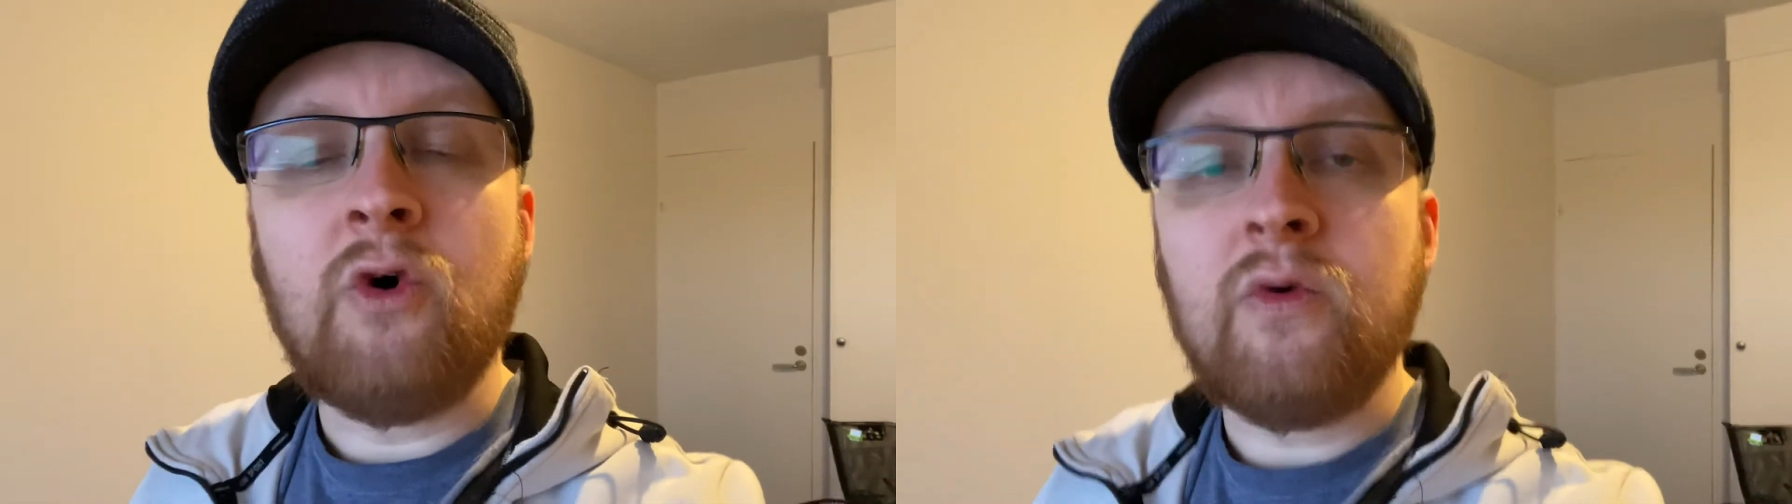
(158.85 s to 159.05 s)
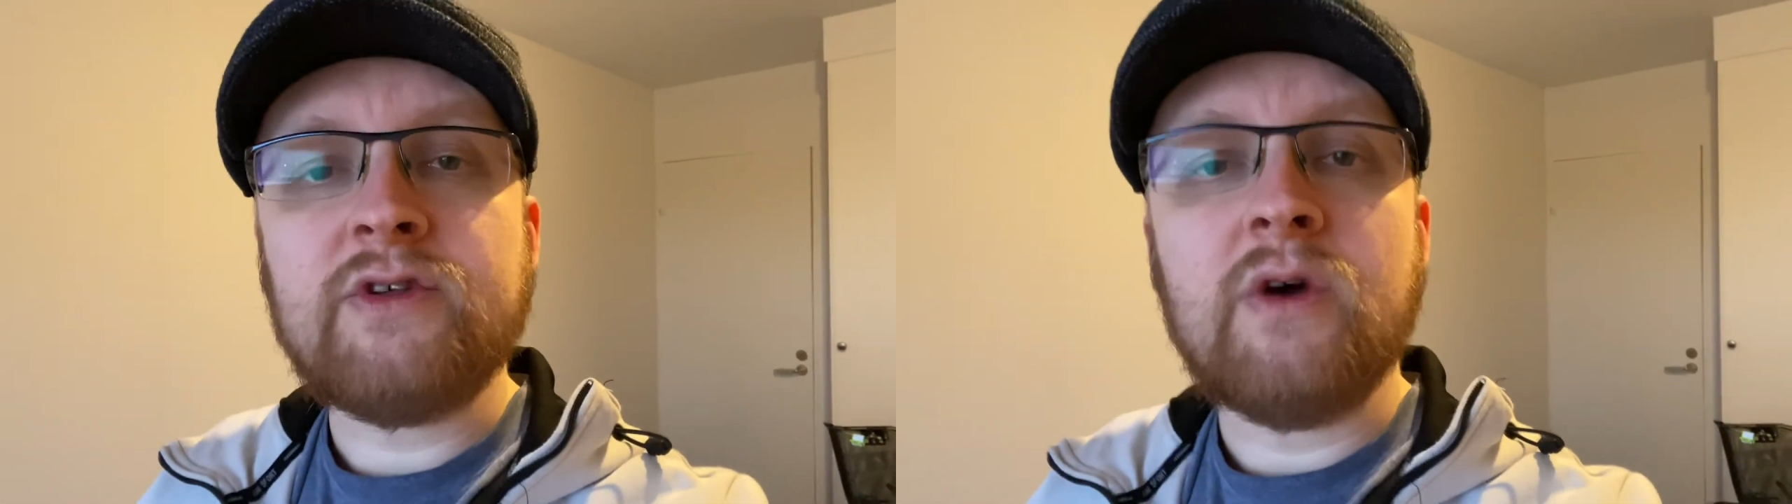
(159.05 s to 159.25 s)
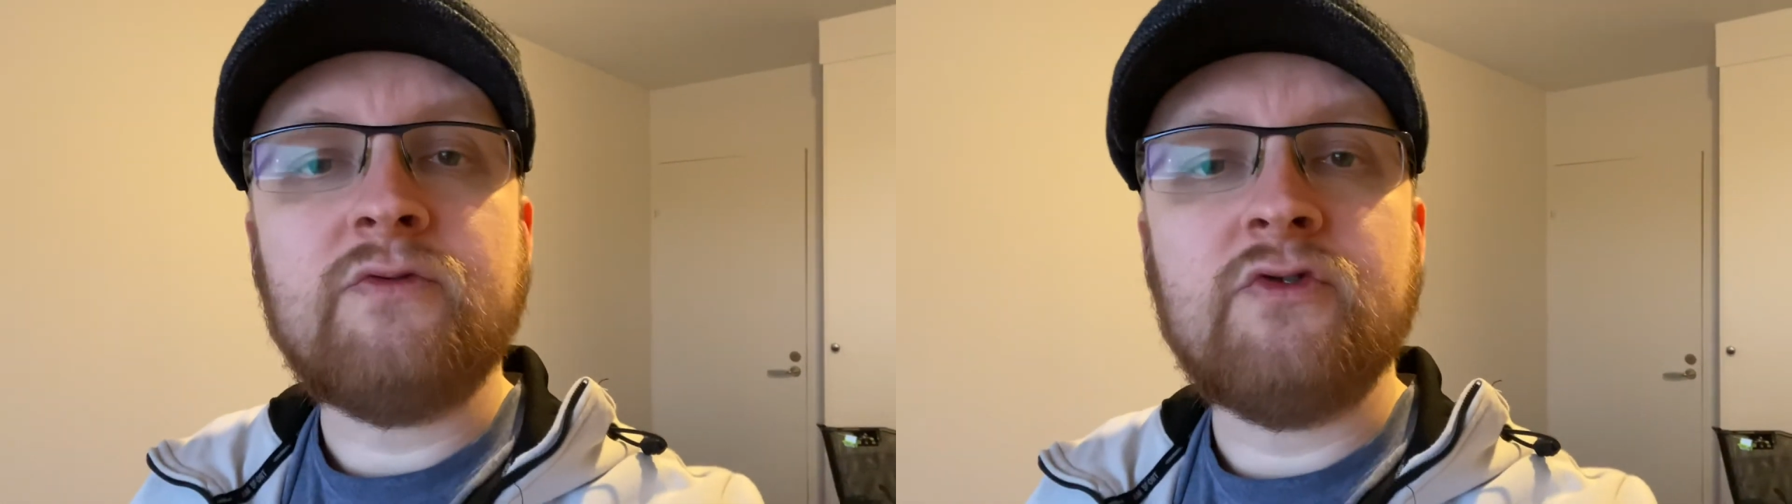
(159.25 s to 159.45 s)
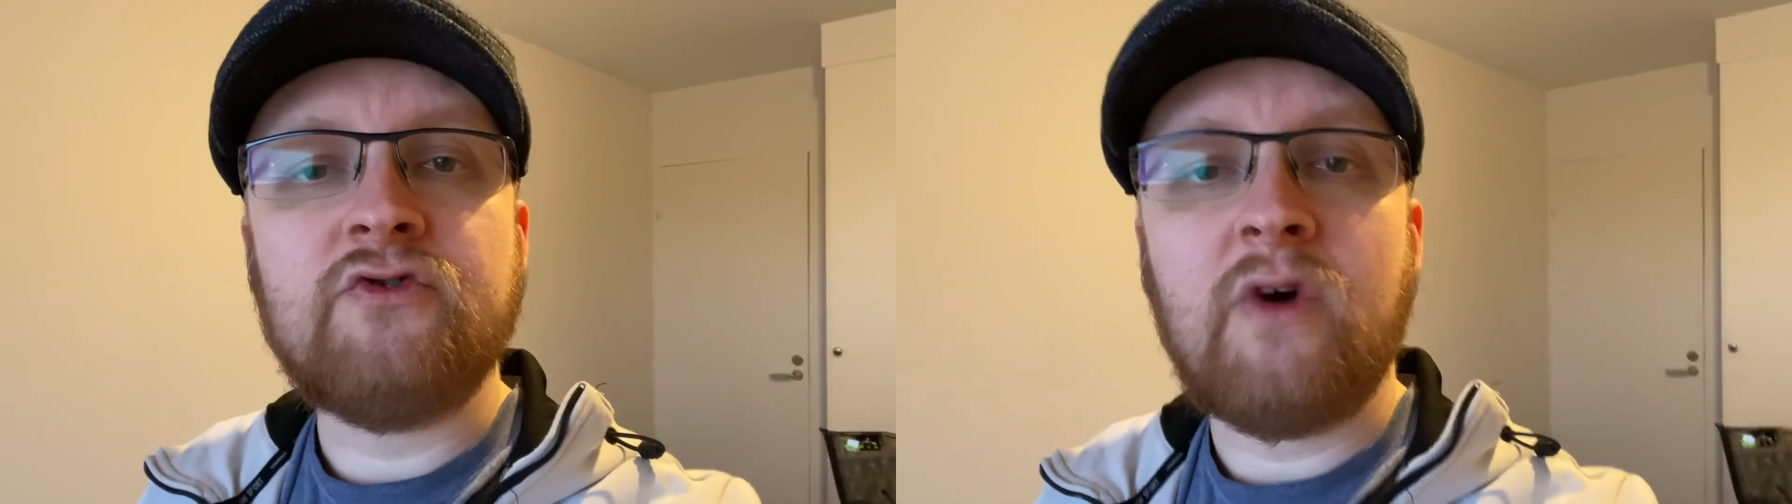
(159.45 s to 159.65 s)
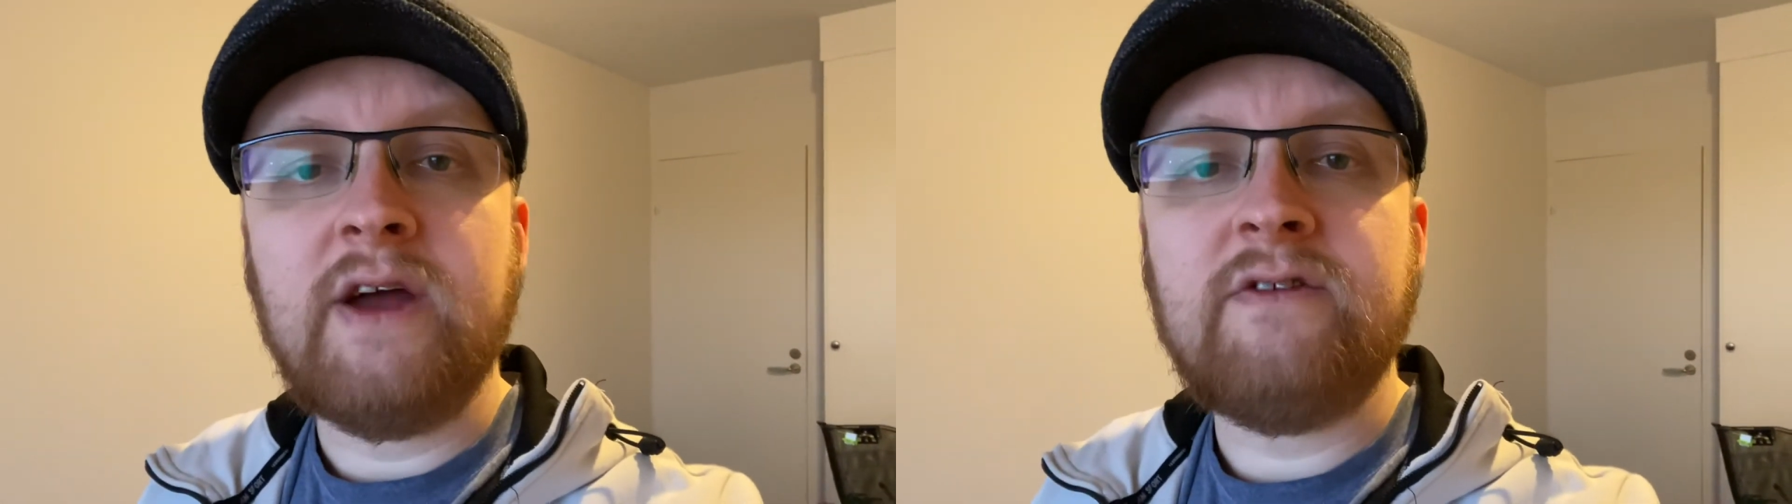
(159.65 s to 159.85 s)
also to try